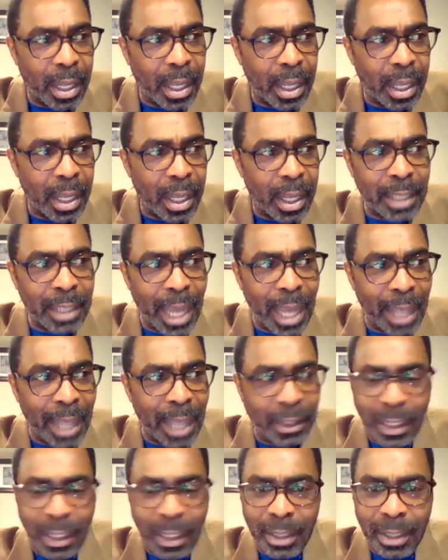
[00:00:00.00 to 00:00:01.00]
And
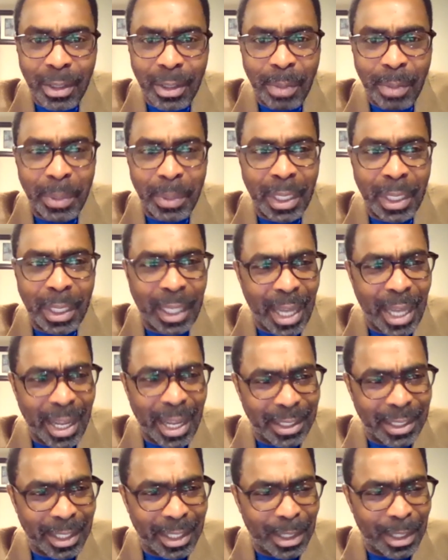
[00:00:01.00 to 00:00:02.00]
I think Dominica
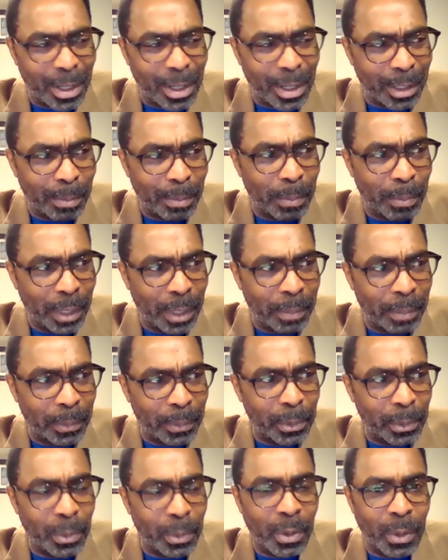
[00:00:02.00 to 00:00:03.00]
has a lot of
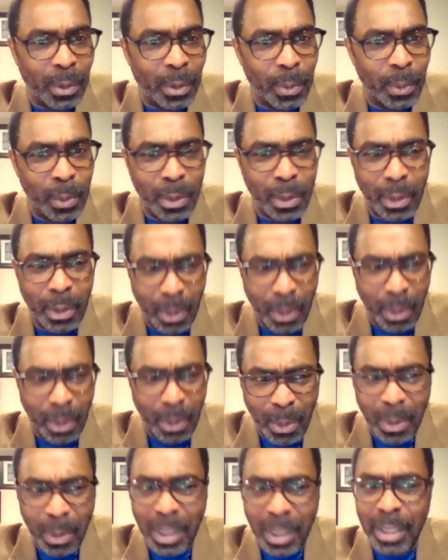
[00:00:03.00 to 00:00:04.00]
people who
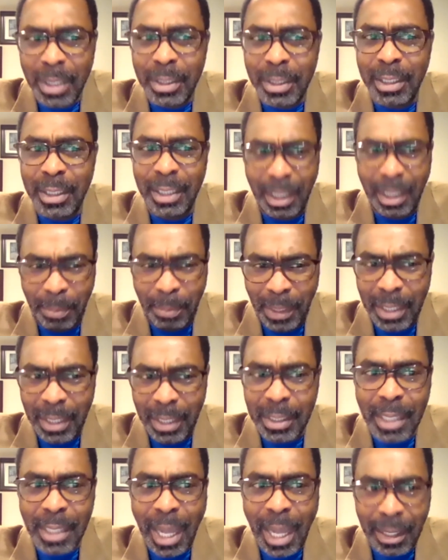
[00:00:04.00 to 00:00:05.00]
know deep
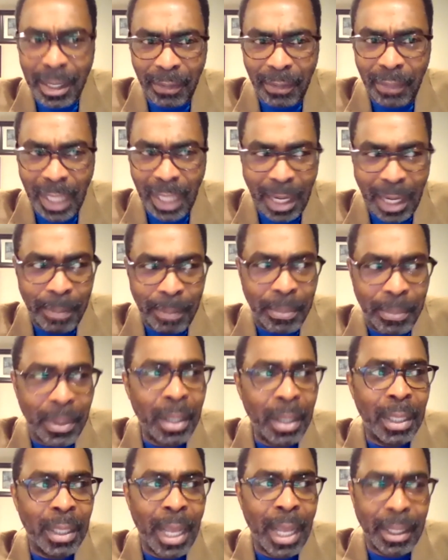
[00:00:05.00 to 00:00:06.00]
inside of them
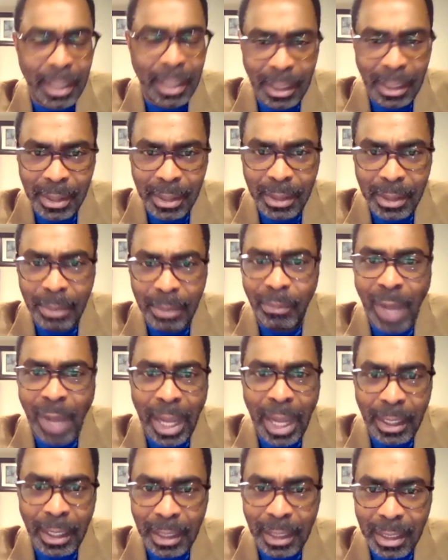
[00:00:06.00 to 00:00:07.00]
that this
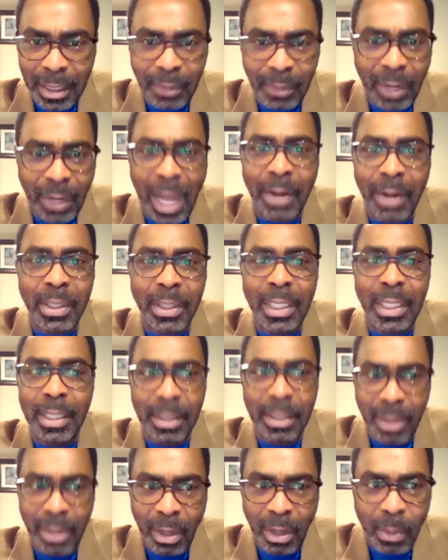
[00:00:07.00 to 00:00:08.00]
virus is
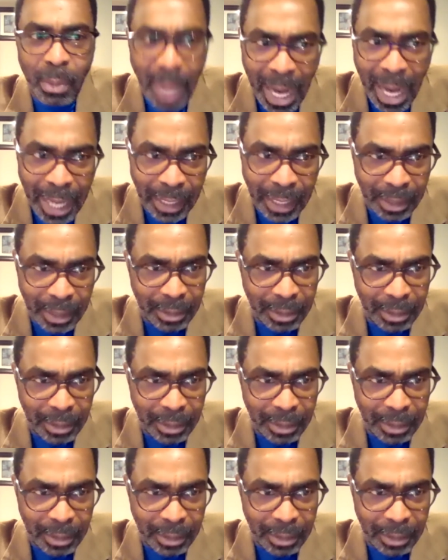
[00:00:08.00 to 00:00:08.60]
not right.